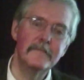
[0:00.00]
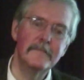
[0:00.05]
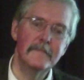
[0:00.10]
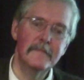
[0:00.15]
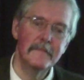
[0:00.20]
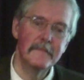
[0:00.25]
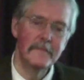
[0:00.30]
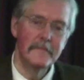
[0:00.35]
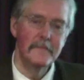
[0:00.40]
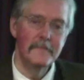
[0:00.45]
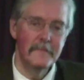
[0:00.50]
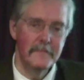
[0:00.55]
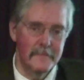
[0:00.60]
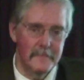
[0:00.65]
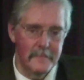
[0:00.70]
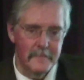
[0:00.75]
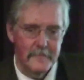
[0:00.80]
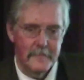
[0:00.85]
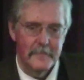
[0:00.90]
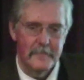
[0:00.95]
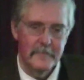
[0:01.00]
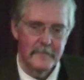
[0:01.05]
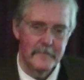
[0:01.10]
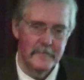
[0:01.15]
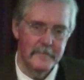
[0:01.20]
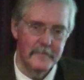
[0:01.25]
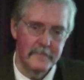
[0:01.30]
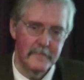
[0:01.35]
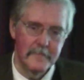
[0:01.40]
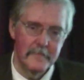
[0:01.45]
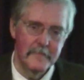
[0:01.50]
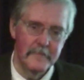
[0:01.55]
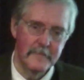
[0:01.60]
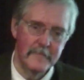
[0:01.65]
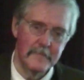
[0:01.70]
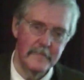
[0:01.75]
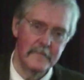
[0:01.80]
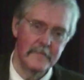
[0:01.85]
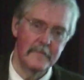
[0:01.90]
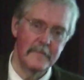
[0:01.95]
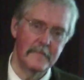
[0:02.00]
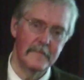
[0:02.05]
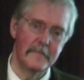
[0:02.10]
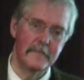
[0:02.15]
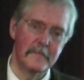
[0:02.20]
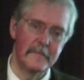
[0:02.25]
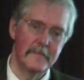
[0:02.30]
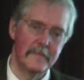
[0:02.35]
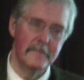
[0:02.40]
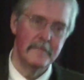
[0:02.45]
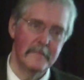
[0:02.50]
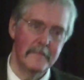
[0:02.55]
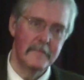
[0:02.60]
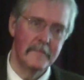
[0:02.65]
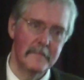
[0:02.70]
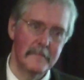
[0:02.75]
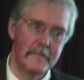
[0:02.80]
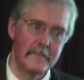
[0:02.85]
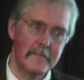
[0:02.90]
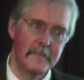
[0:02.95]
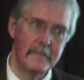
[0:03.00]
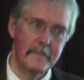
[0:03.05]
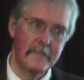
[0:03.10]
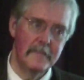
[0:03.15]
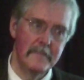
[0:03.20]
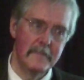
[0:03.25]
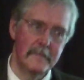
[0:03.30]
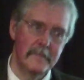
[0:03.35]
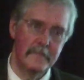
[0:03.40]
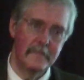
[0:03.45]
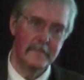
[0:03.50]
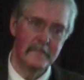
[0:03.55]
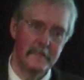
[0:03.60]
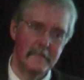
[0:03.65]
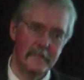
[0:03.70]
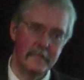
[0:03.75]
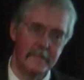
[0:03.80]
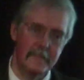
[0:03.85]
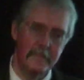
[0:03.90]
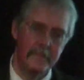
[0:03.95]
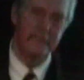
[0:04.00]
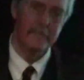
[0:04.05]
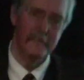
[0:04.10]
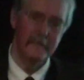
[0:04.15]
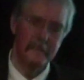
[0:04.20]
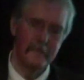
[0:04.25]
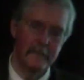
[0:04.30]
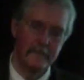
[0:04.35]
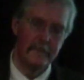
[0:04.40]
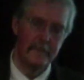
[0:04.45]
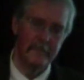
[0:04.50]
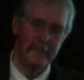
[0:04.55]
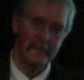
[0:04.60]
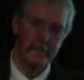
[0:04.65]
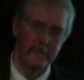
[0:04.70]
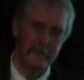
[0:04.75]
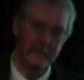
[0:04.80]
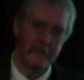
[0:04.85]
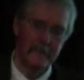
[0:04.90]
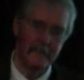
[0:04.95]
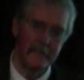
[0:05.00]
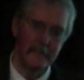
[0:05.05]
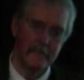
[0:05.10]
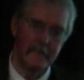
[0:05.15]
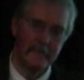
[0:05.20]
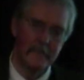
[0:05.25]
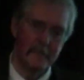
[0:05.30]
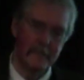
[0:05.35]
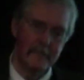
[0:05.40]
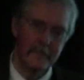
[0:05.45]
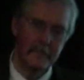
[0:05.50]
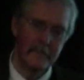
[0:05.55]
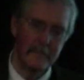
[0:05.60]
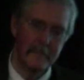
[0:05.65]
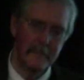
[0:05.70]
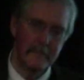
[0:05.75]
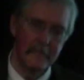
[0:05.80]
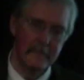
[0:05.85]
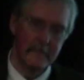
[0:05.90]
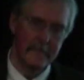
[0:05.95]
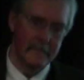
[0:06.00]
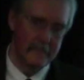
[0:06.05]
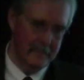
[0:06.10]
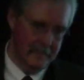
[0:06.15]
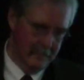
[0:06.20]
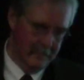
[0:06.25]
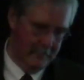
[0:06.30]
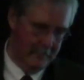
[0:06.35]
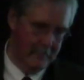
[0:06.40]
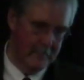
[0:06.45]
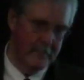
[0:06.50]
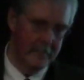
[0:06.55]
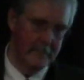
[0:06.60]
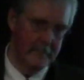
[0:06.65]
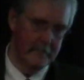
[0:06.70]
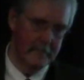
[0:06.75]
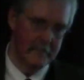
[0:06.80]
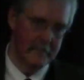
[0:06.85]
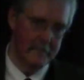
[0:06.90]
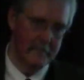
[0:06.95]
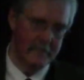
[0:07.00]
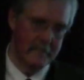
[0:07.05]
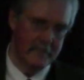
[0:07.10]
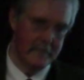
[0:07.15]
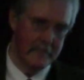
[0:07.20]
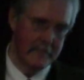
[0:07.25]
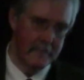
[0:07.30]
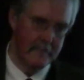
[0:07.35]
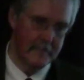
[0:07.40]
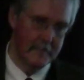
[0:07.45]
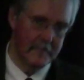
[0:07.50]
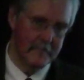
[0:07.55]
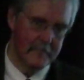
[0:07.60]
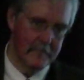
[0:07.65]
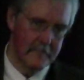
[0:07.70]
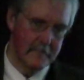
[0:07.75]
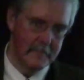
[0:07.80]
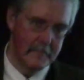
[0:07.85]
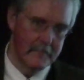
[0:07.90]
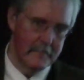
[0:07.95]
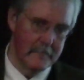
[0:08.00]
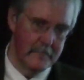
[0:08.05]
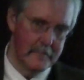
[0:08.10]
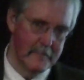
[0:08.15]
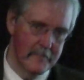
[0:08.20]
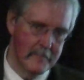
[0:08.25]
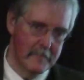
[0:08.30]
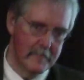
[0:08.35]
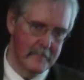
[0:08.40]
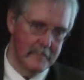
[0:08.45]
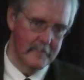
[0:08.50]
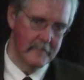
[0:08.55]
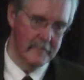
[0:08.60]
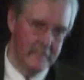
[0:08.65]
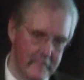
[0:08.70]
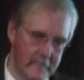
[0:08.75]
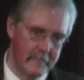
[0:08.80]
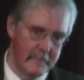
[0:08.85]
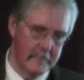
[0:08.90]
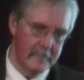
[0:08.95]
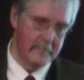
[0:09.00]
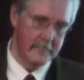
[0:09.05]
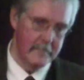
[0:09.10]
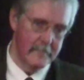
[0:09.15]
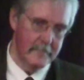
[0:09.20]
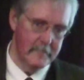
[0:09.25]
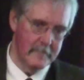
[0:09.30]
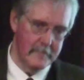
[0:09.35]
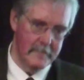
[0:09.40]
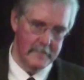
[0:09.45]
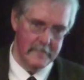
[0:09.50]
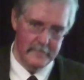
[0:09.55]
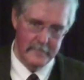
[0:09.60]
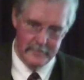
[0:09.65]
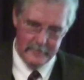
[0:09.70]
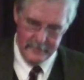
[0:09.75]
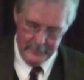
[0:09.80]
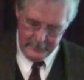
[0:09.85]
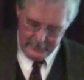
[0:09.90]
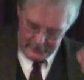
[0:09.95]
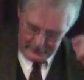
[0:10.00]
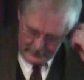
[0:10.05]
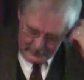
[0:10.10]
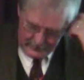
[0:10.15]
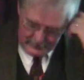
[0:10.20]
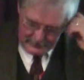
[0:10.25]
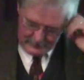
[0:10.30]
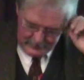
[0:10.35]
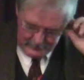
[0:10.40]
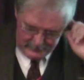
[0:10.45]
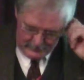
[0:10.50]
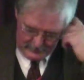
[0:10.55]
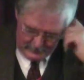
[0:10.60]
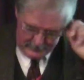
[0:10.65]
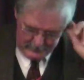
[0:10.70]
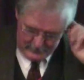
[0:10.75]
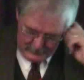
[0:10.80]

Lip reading: think about the distinction you made between validation and verification in terms of the practical workflow of